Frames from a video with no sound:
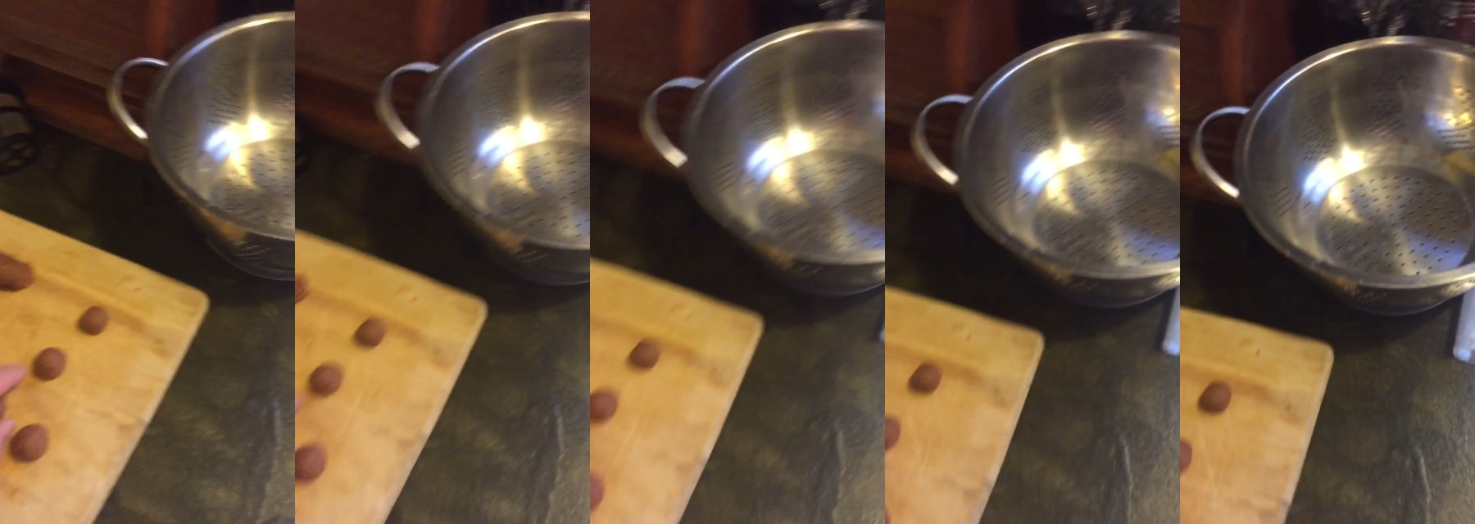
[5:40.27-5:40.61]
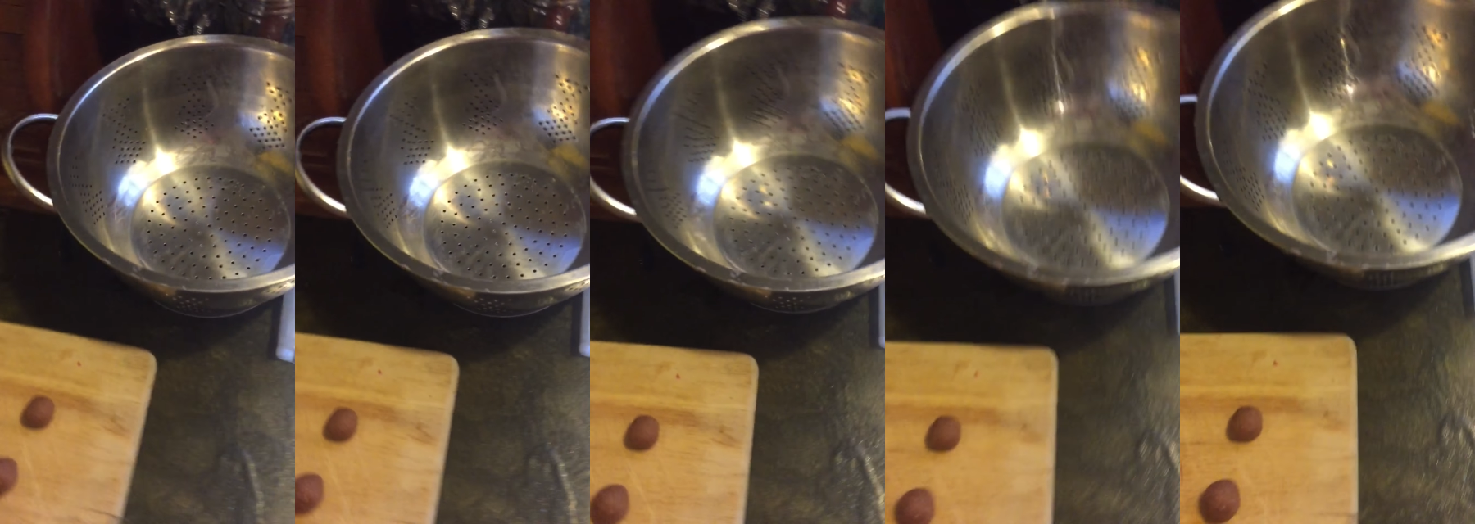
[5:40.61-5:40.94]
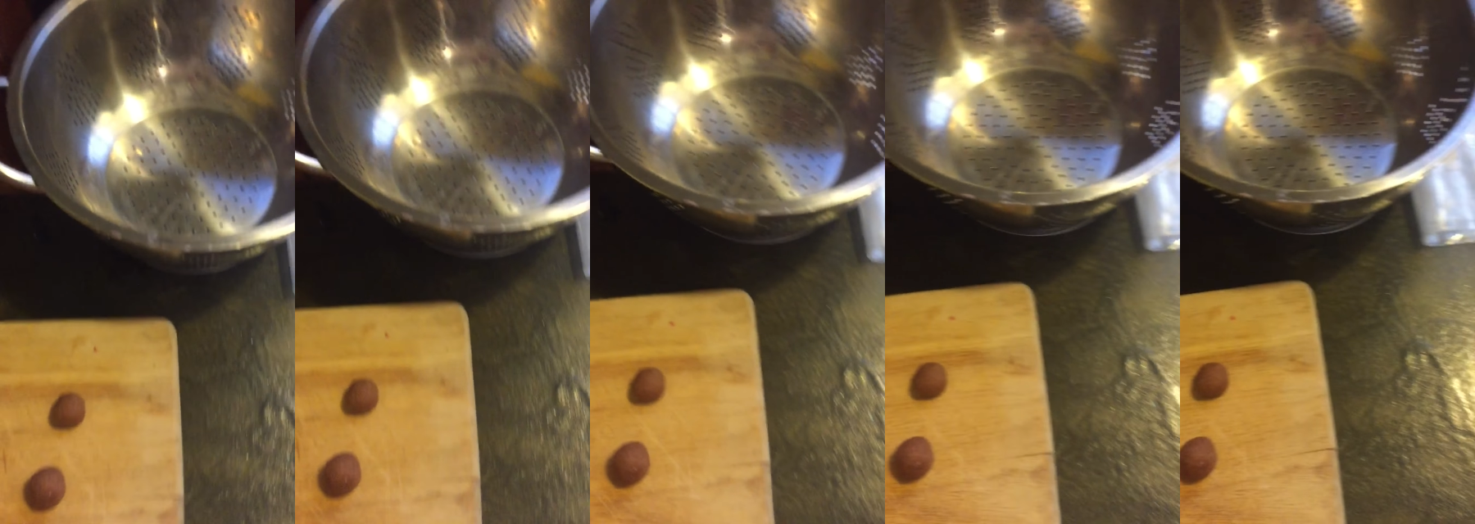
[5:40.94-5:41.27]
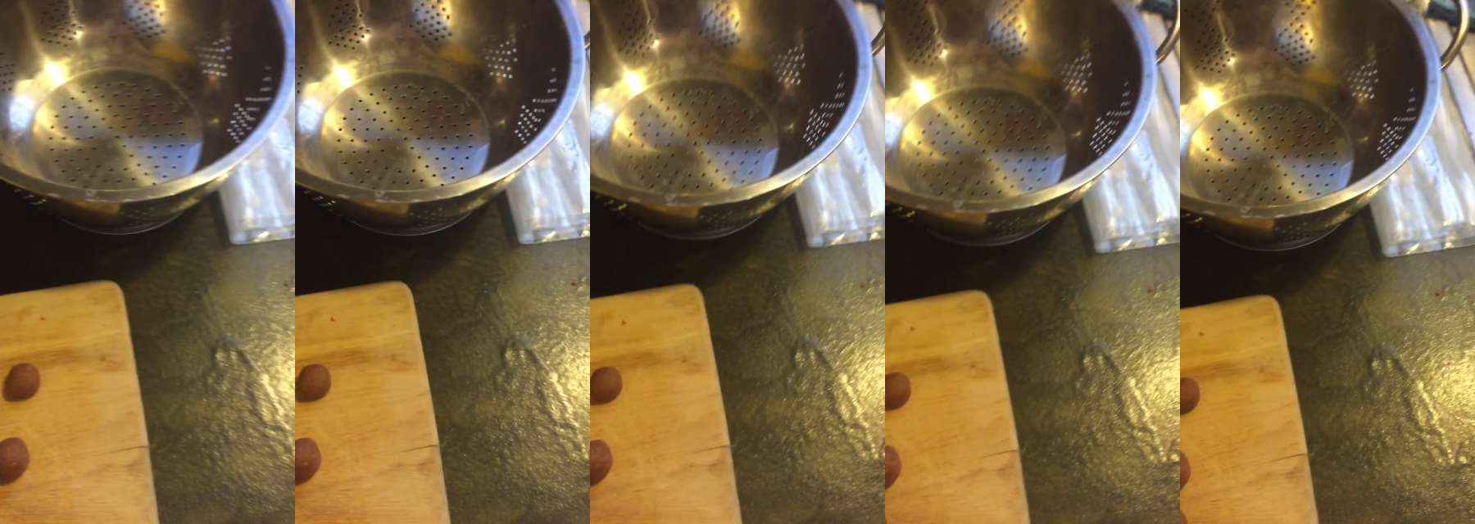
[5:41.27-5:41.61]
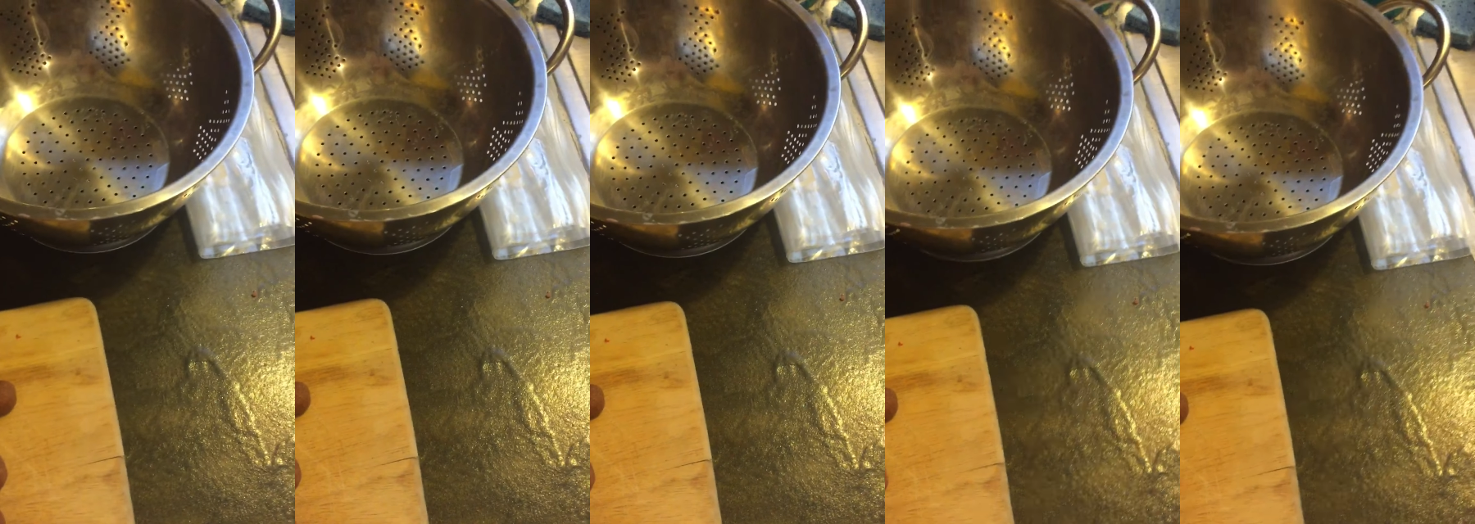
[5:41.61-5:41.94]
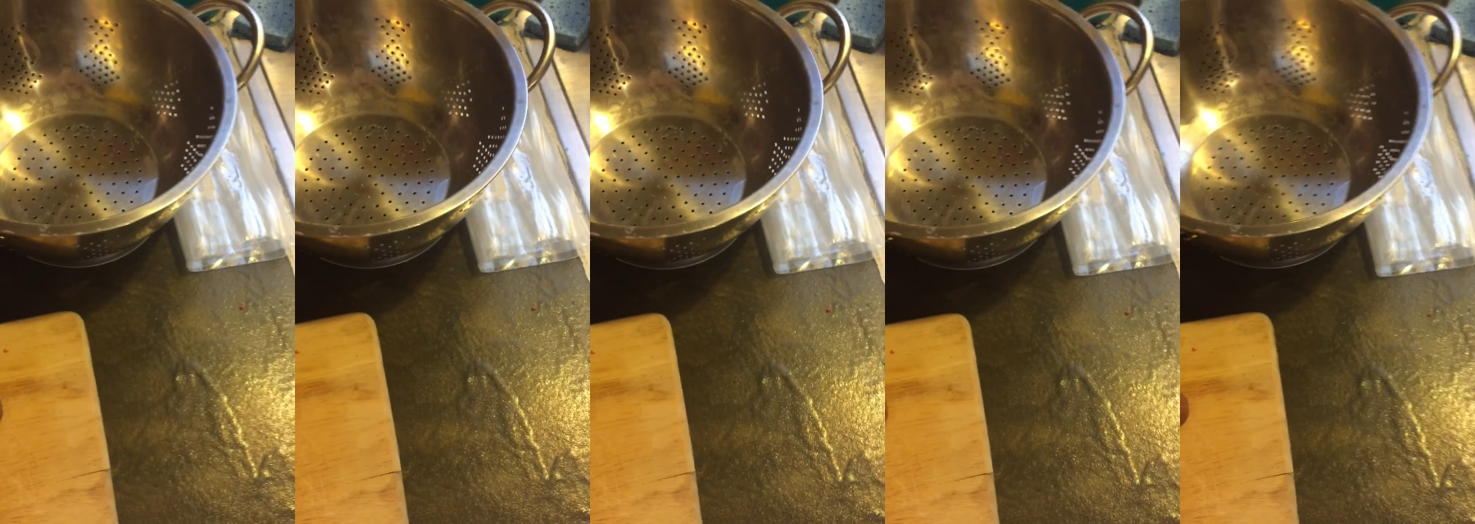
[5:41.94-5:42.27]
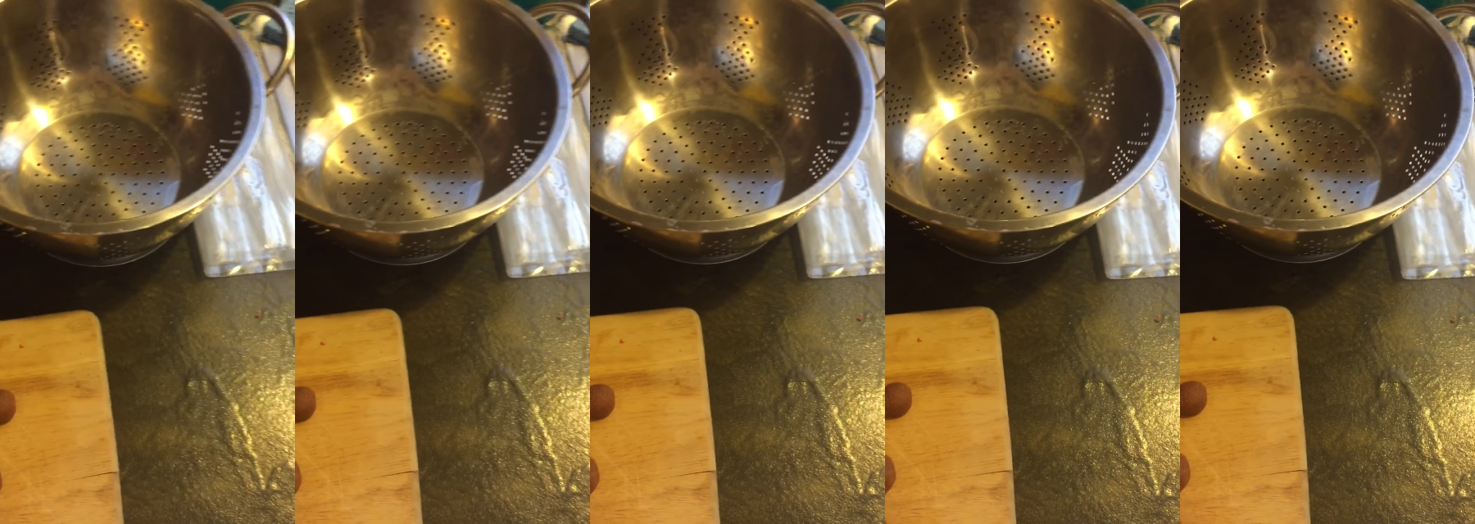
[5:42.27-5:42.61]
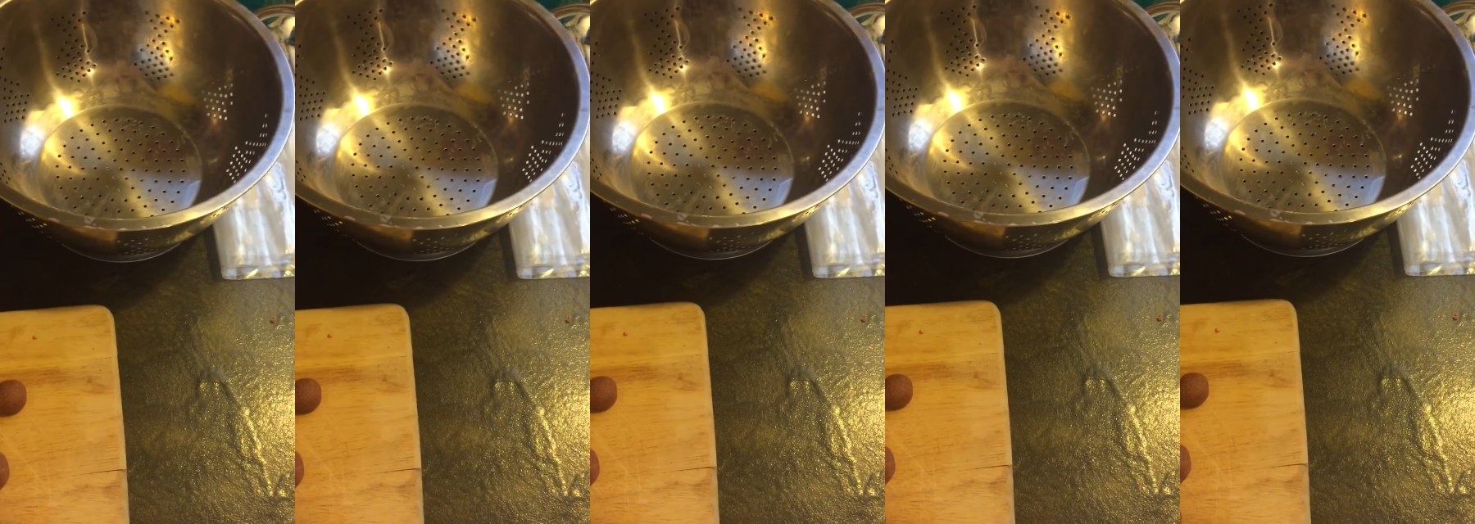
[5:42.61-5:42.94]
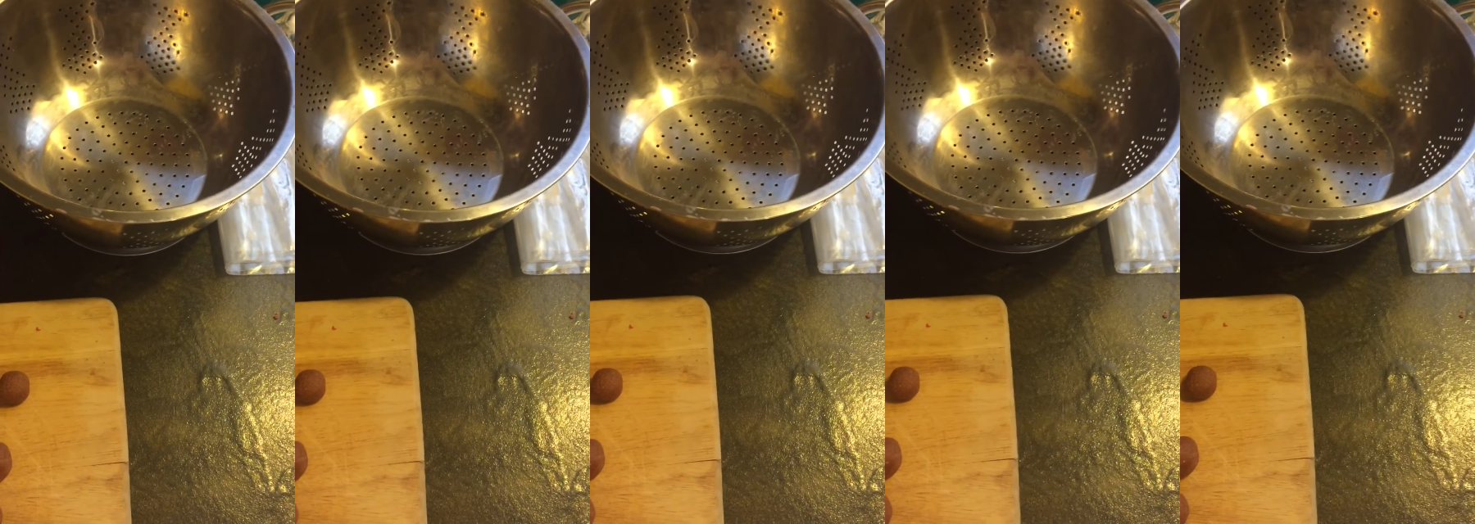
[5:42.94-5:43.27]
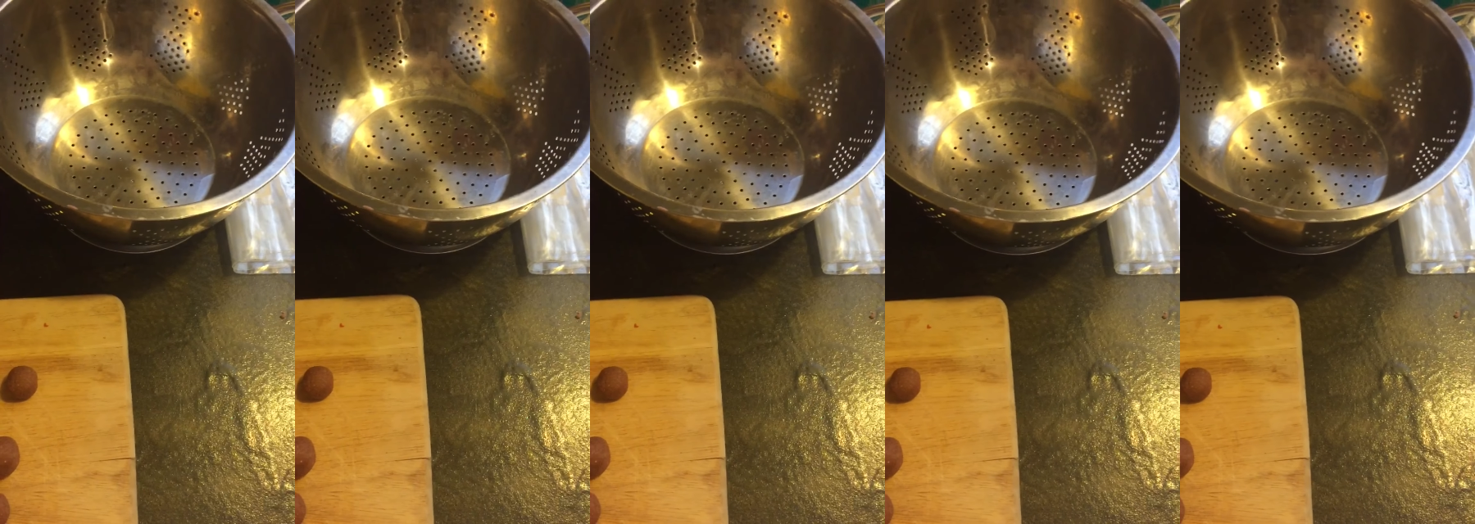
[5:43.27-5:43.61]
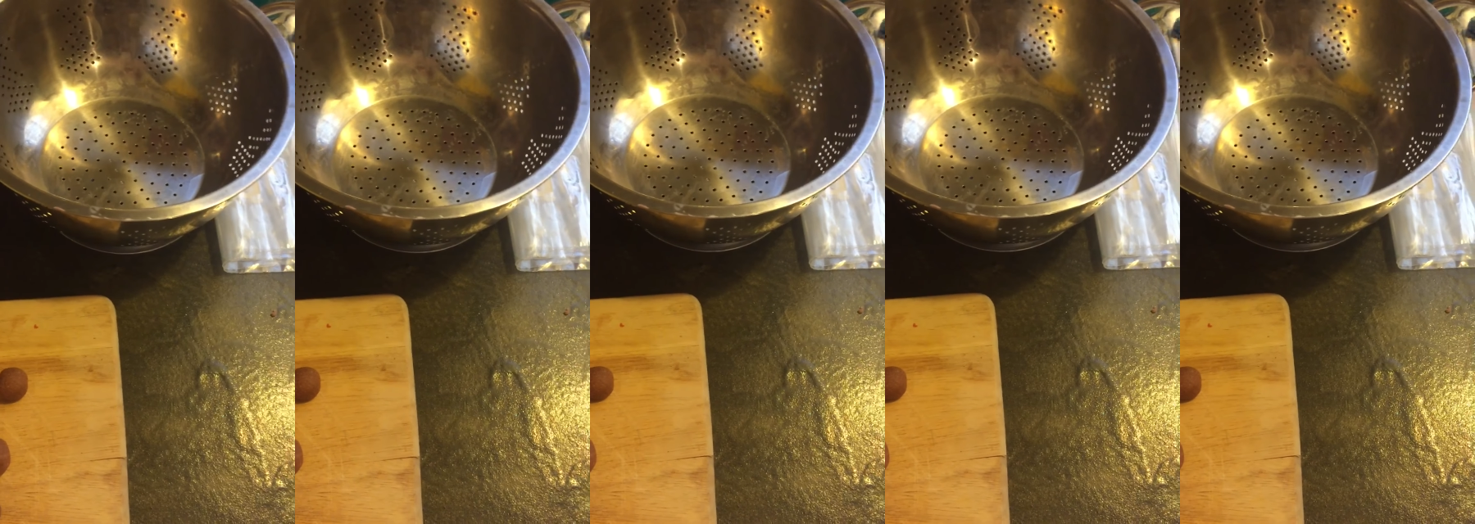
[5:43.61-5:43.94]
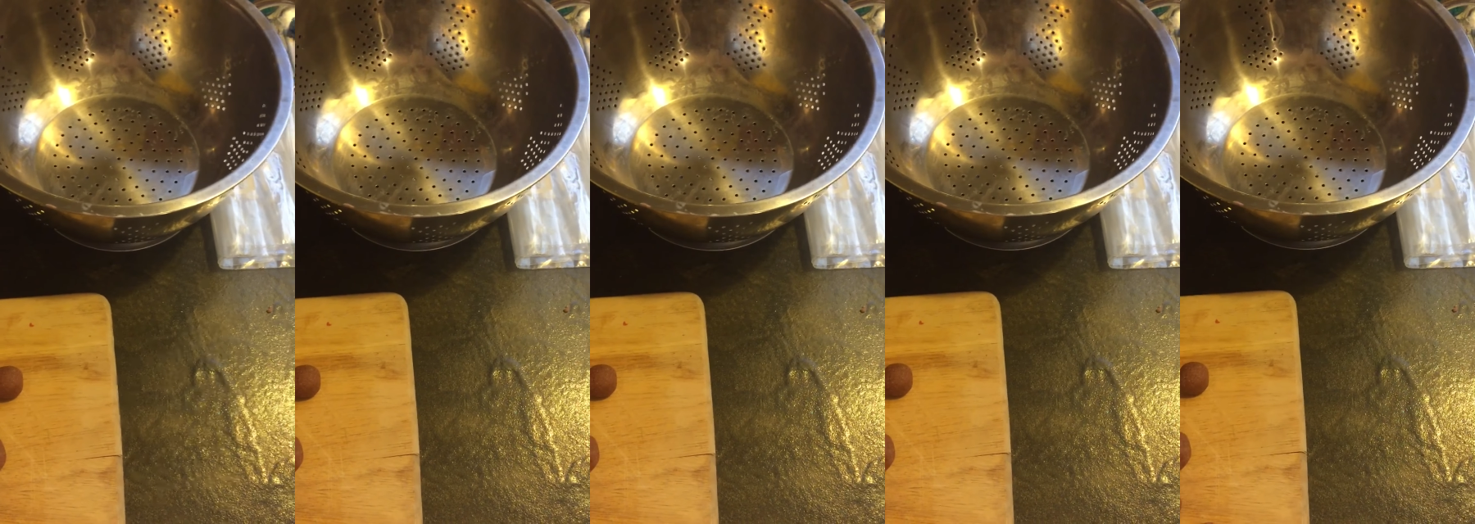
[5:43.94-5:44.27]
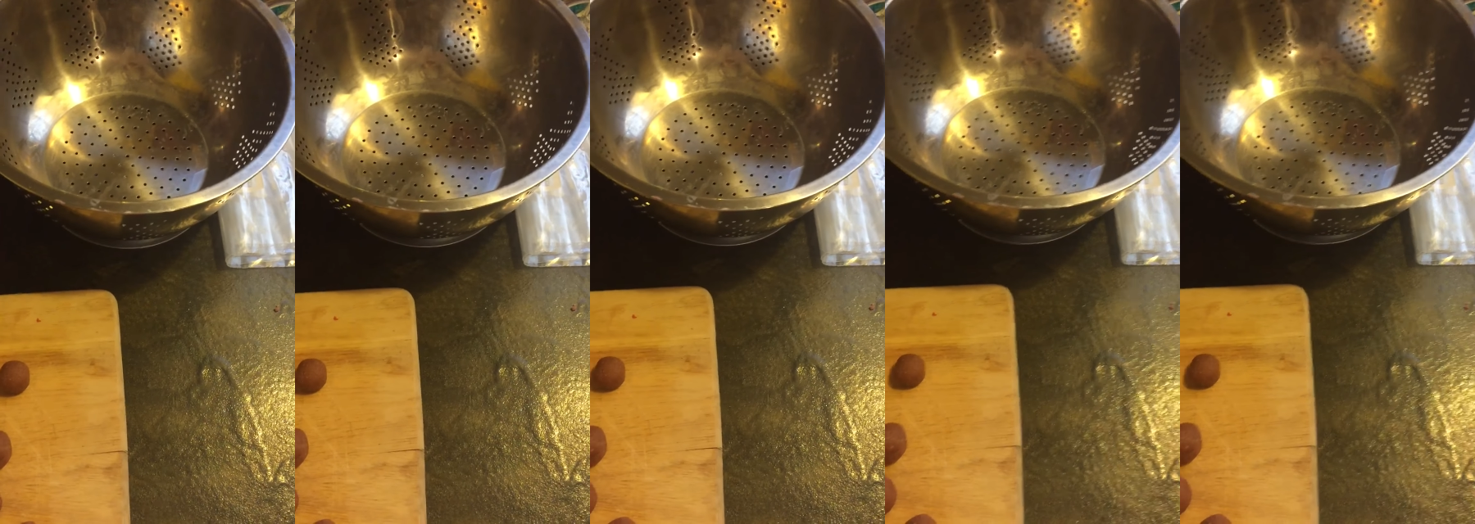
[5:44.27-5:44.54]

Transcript: Nobody's mouth can be seen.